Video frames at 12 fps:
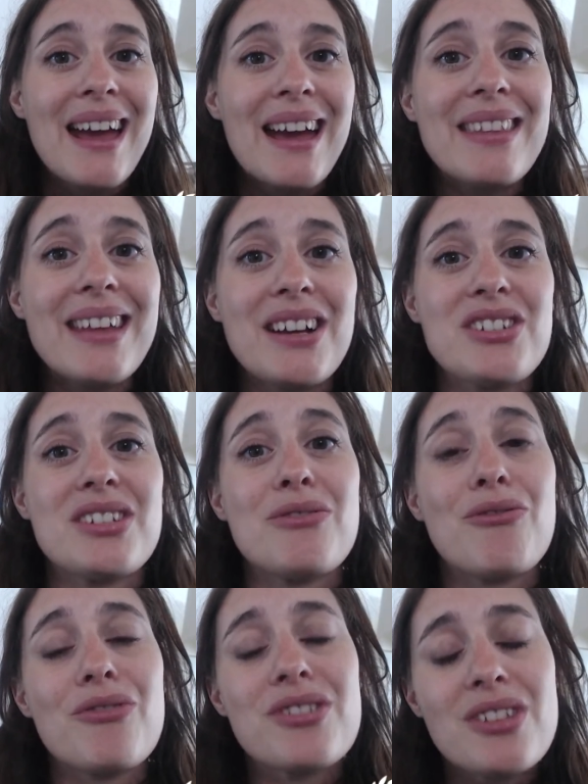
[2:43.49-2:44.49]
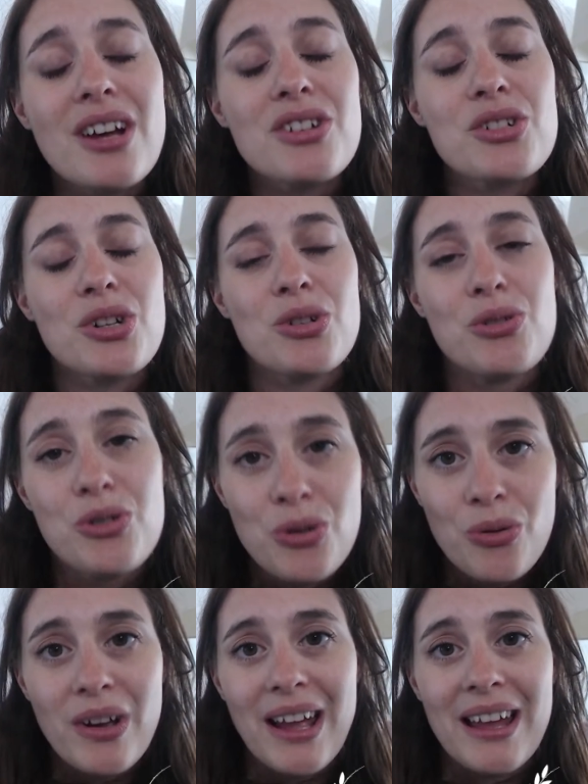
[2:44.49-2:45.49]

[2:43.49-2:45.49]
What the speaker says: and they are just such a joy,